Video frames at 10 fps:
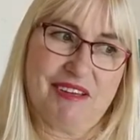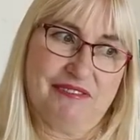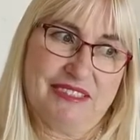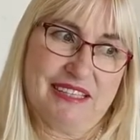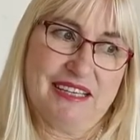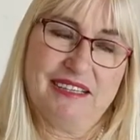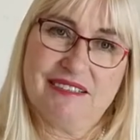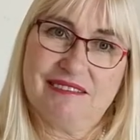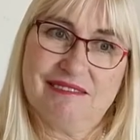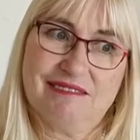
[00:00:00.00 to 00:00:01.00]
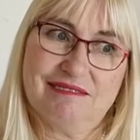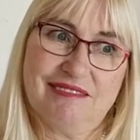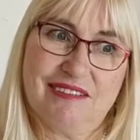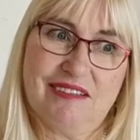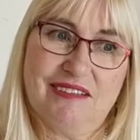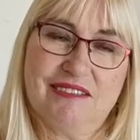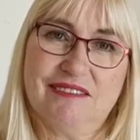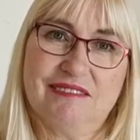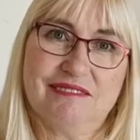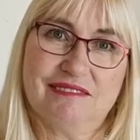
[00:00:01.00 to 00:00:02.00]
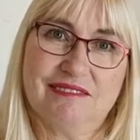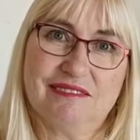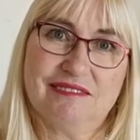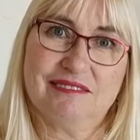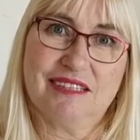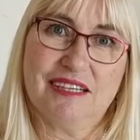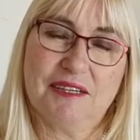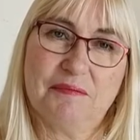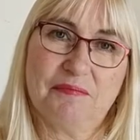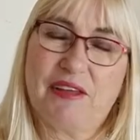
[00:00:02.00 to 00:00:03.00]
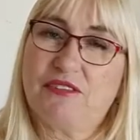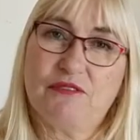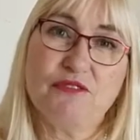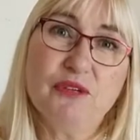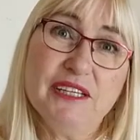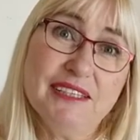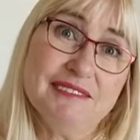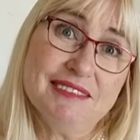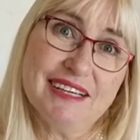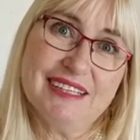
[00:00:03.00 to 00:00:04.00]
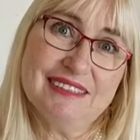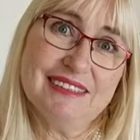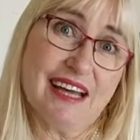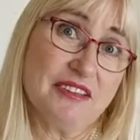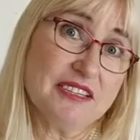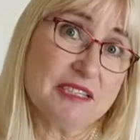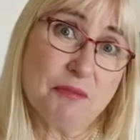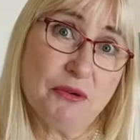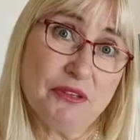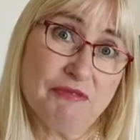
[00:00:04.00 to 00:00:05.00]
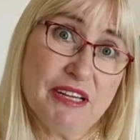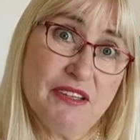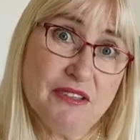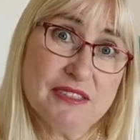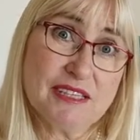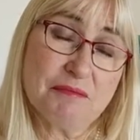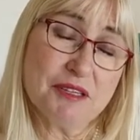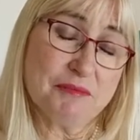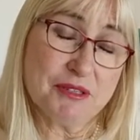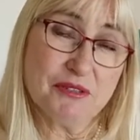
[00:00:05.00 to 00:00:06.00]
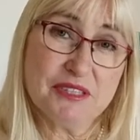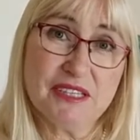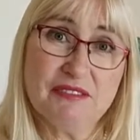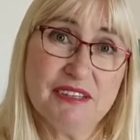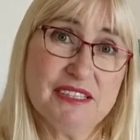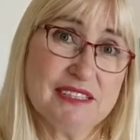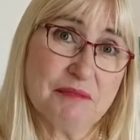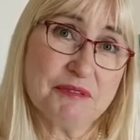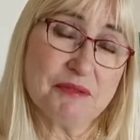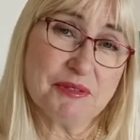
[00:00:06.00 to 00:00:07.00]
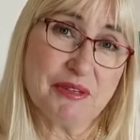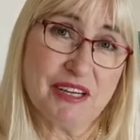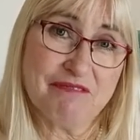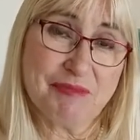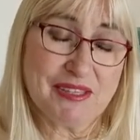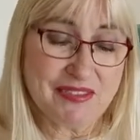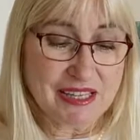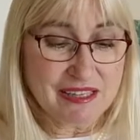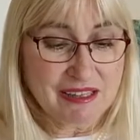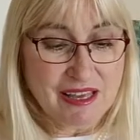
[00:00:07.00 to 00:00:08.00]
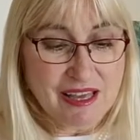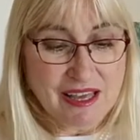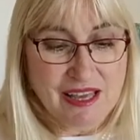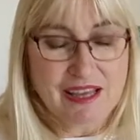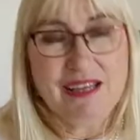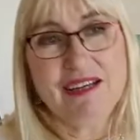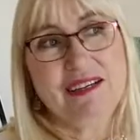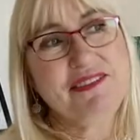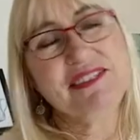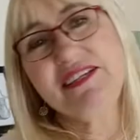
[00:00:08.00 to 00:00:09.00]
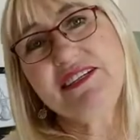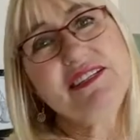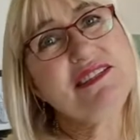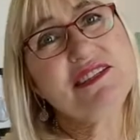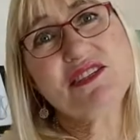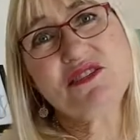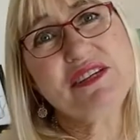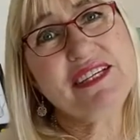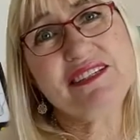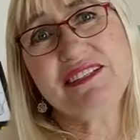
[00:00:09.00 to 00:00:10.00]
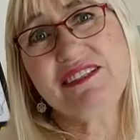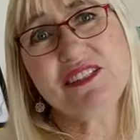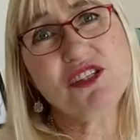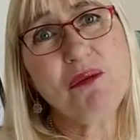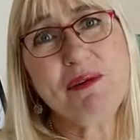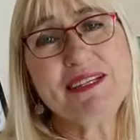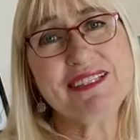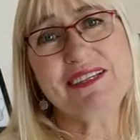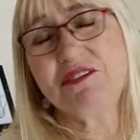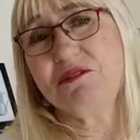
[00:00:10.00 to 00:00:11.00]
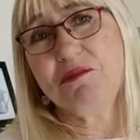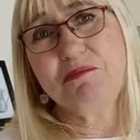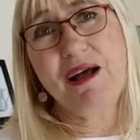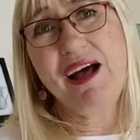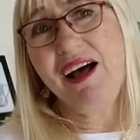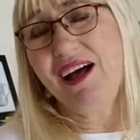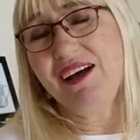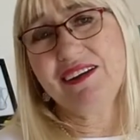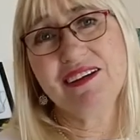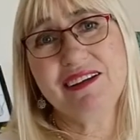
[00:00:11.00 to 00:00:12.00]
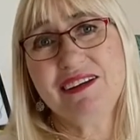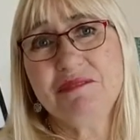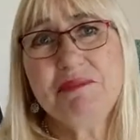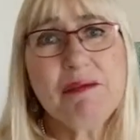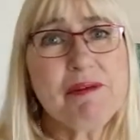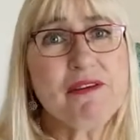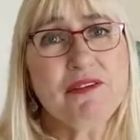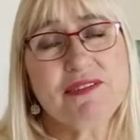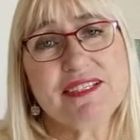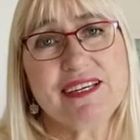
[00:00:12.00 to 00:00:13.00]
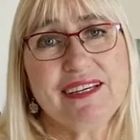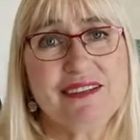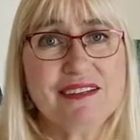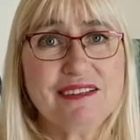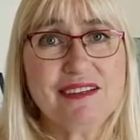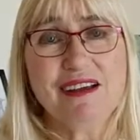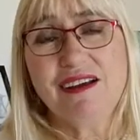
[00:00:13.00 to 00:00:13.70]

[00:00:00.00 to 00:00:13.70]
I've seen it on at the footy and other sport venues, sometimes on TV, sometimes when I've been there. I've seen it in the street and in the shopping centre or park. Maybe you've seen it